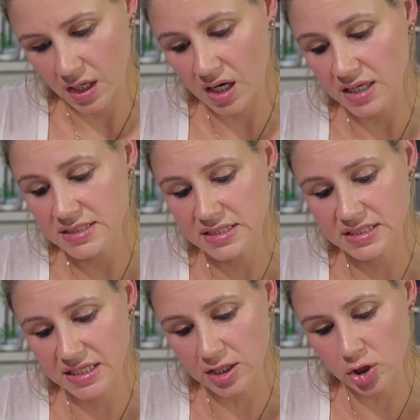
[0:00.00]

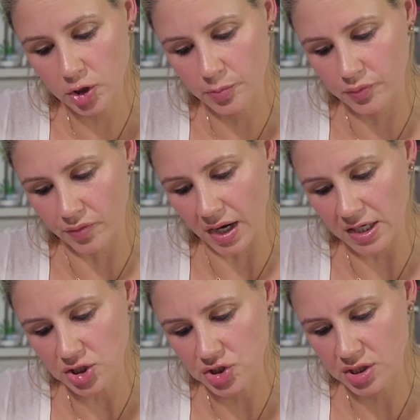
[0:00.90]
concealer
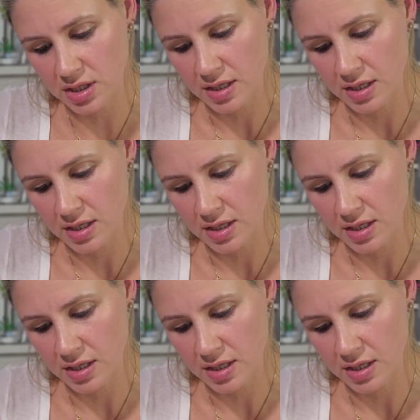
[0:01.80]
brush